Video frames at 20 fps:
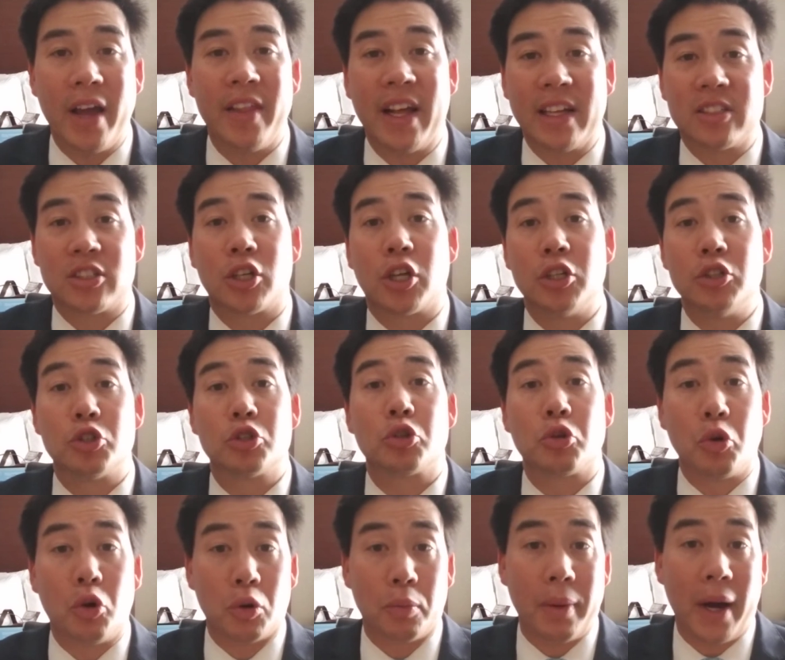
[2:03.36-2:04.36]
that's
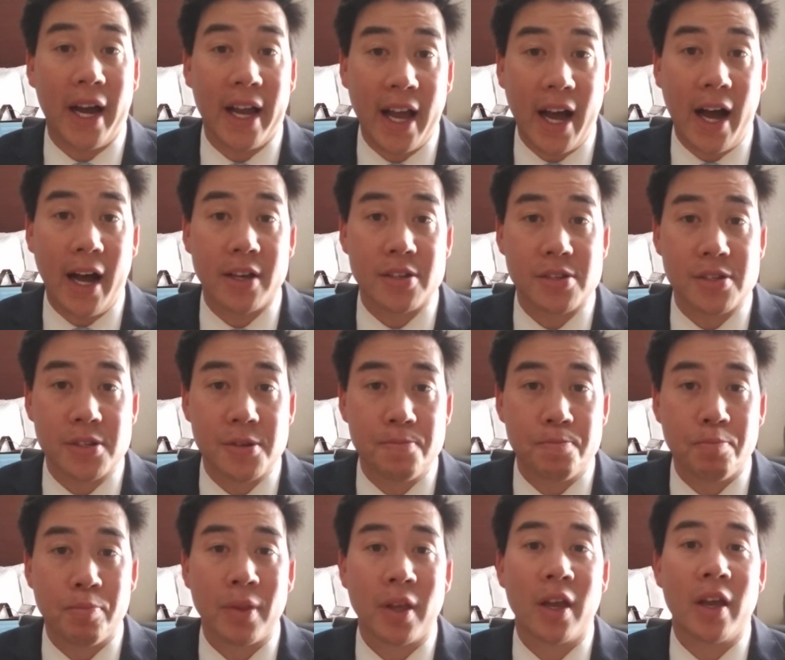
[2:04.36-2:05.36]
controlled by us.
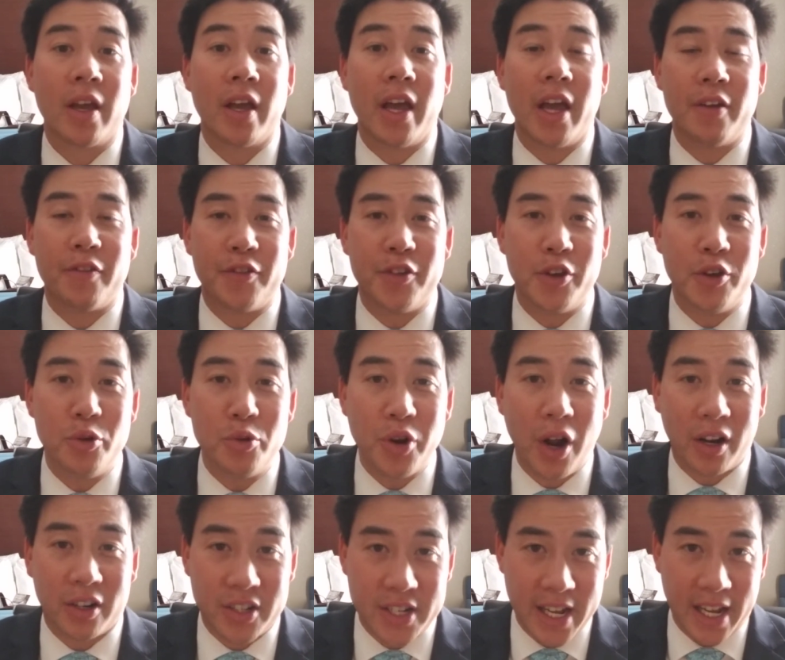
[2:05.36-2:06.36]
If you
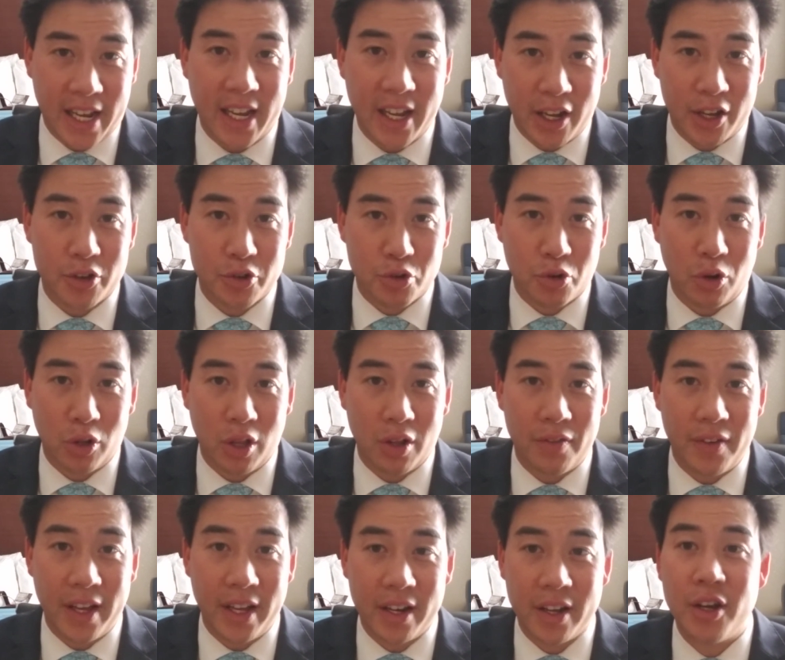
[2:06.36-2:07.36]
aren't taking control of
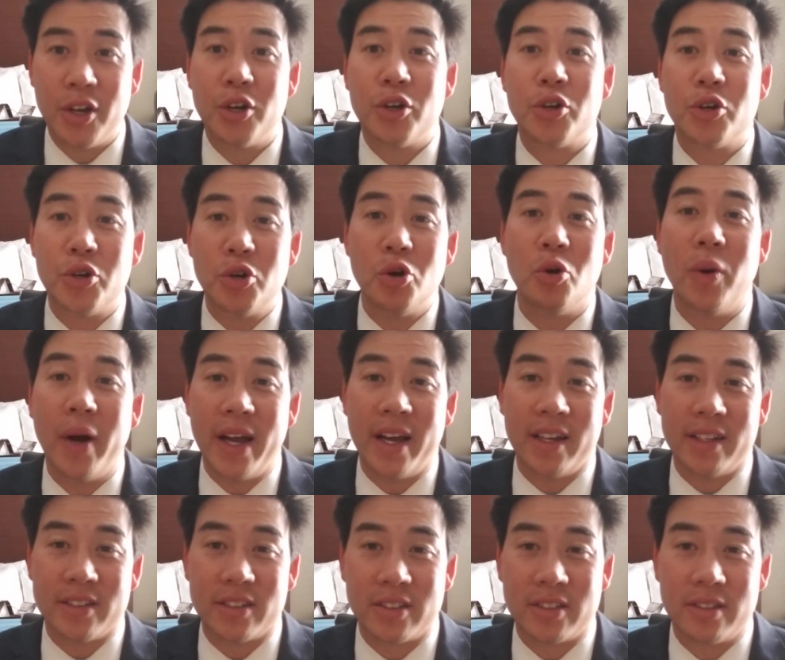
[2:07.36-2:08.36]
it, who
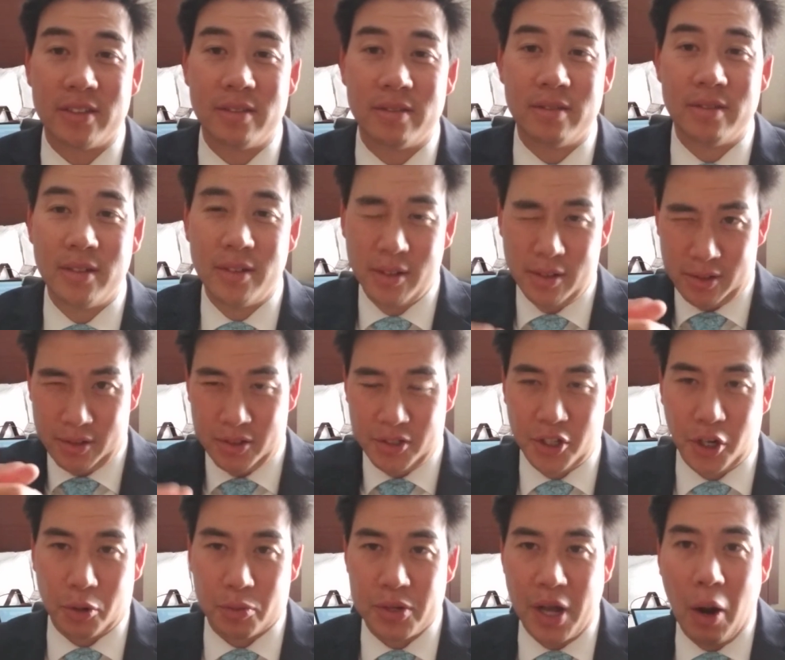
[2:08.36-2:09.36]
is?
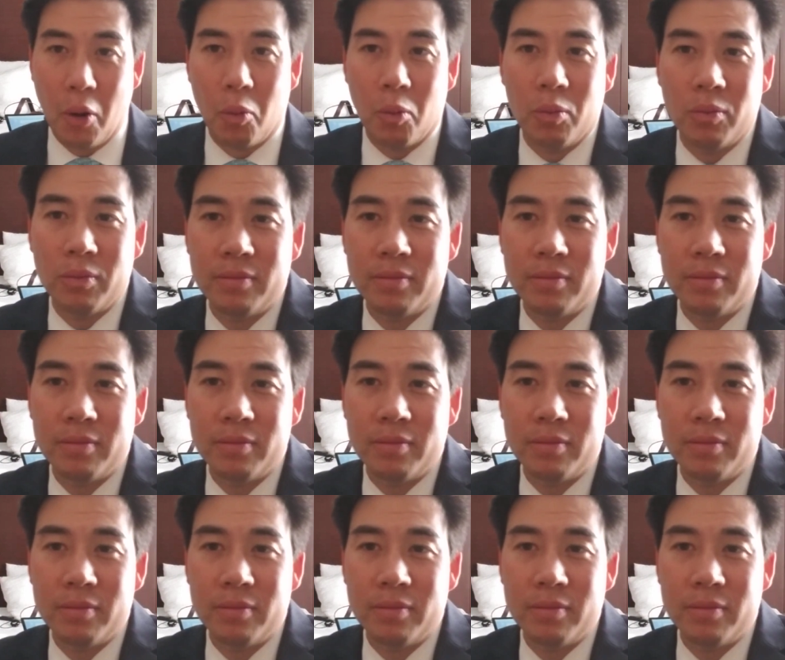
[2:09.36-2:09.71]
Sherm's out.